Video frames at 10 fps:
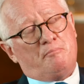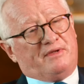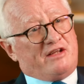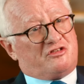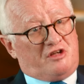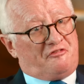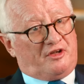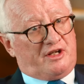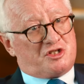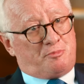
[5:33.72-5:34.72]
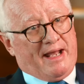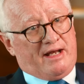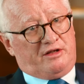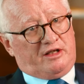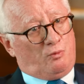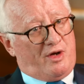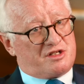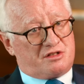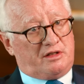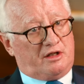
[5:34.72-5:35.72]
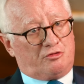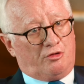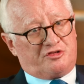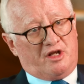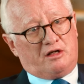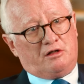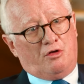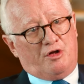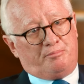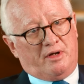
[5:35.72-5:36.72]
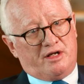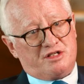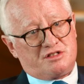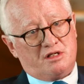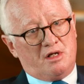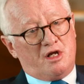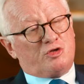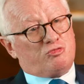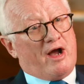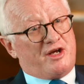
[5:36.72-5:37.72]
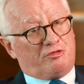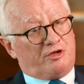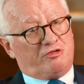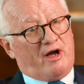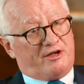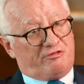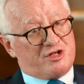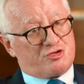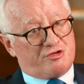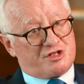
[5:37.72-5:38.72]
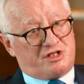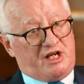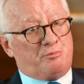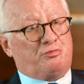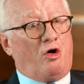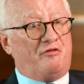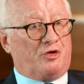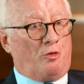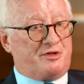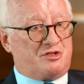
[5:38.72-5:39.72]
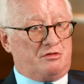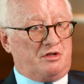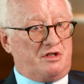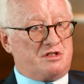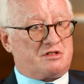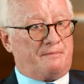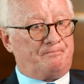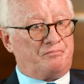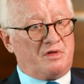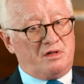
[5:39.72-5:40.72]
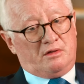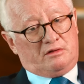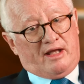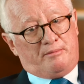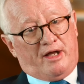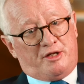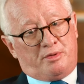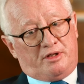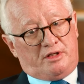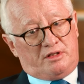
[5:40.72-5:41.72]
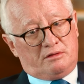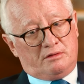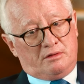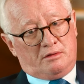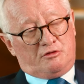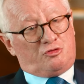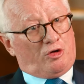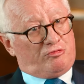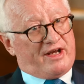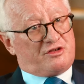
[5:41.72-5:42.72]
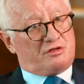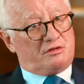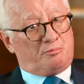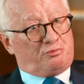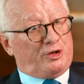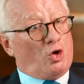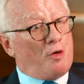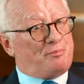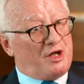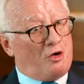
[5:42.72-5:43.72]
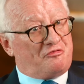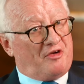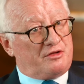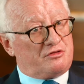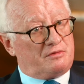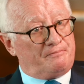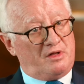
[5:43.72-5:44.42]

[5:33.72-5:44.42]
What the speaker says: But that's definitely expanding, and we're seeing across our client base greater and greater interest in private opportunities. They may be direct pre-IPO funds,